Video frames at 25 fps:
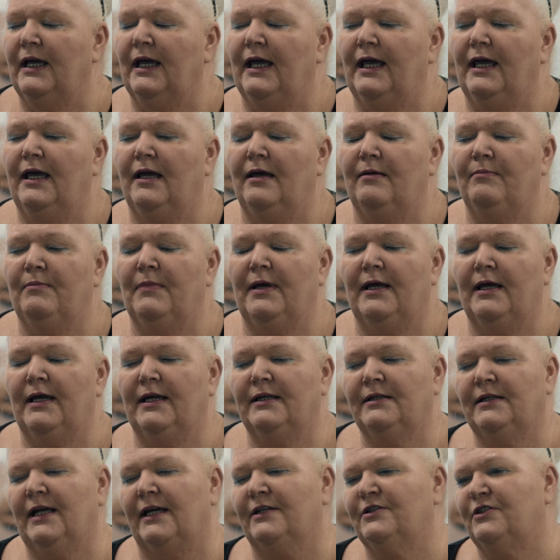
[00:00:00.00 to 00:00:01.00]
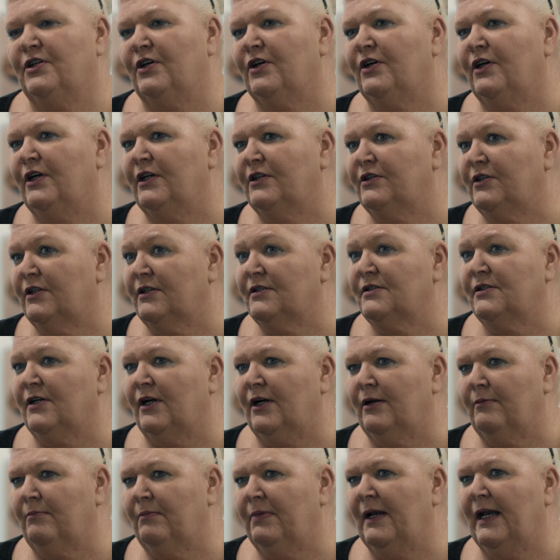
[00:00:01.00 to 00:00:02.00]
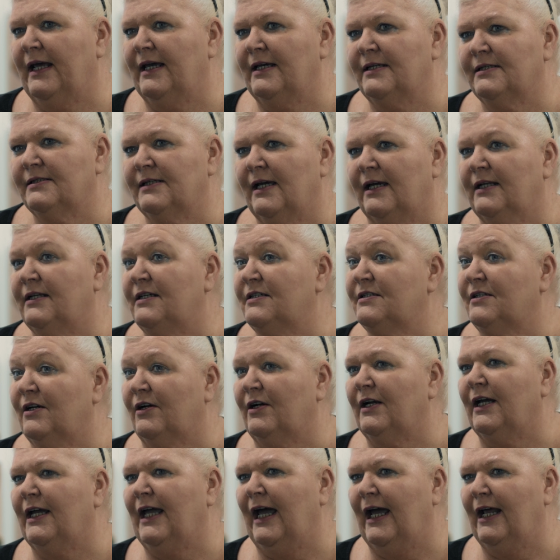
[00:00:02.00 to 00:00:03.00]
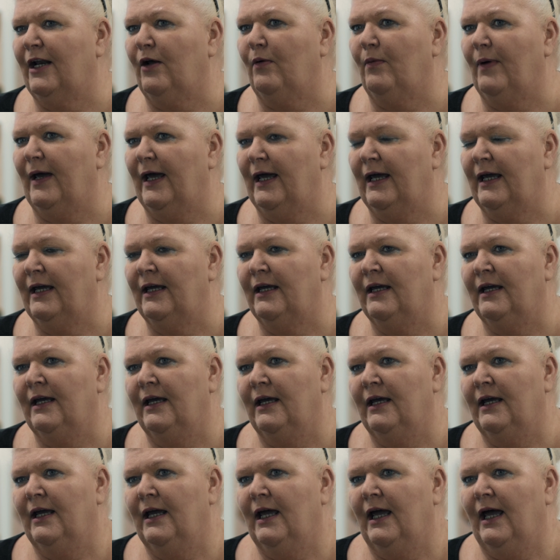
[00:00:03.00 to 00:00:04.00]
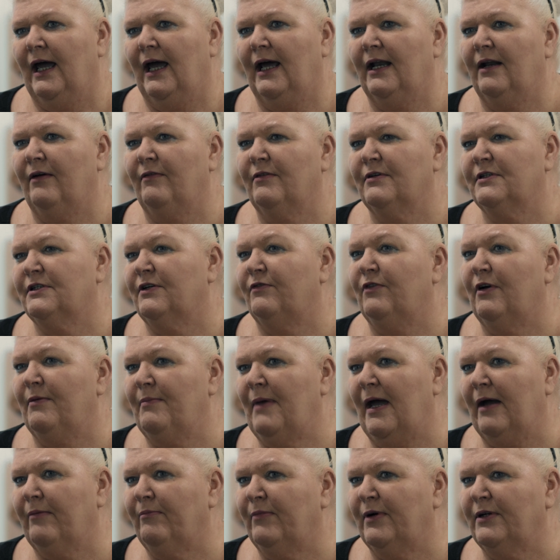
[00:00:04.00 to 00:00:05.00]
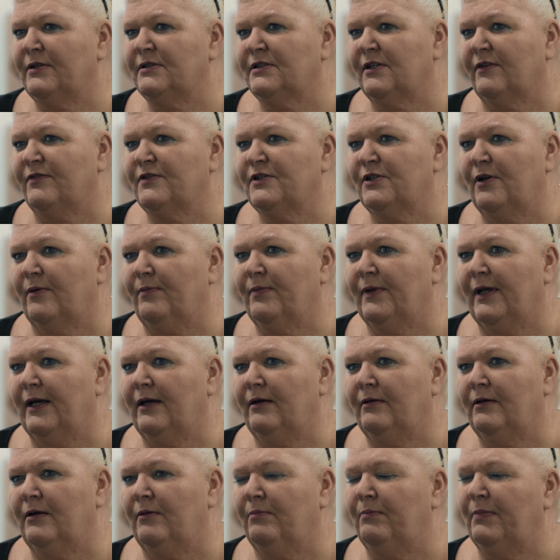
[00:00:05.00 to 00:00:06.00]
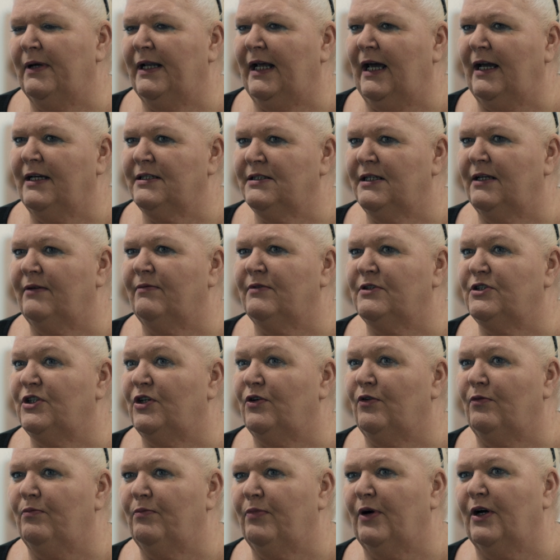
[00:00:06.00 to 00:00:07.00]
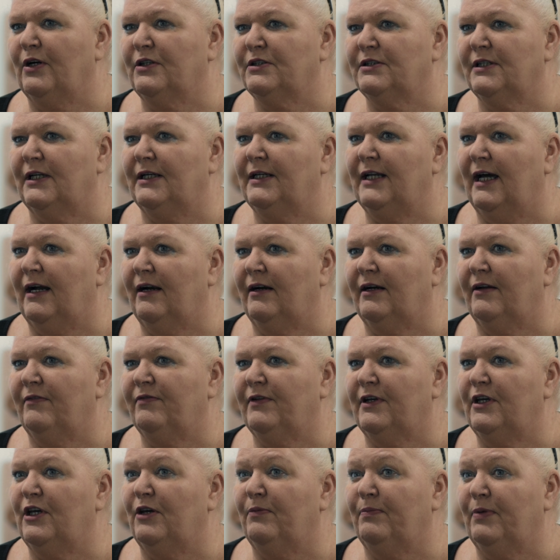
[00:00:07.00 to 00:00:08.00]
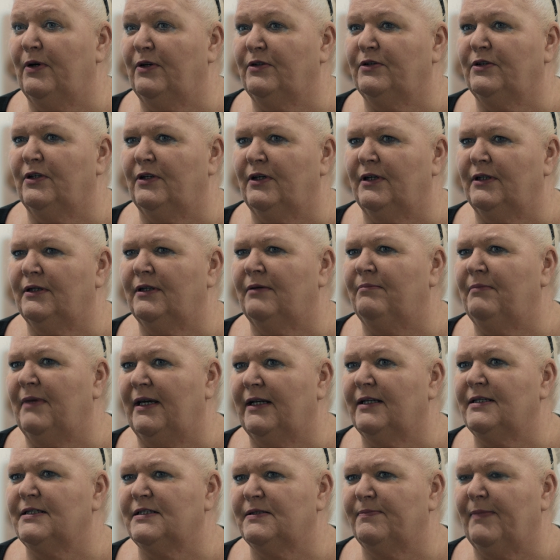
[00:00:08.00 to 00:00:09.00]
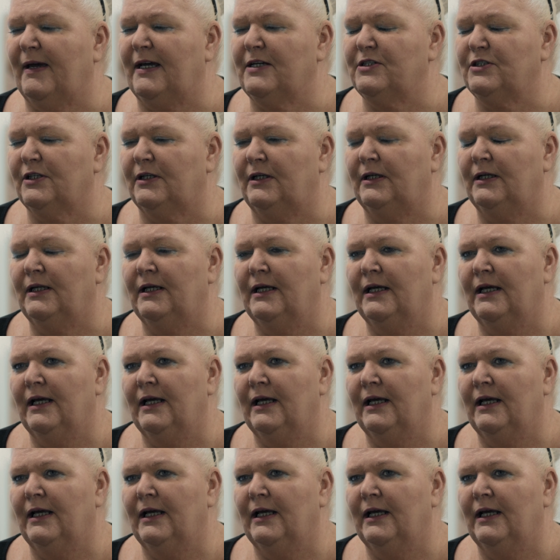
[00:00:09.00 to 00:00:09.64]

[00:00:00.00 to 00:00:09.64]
It took you to a certain place in a certain kind of way, and it was a remembrance of something, but actually it was your own personal narrative that you put to it that made it special.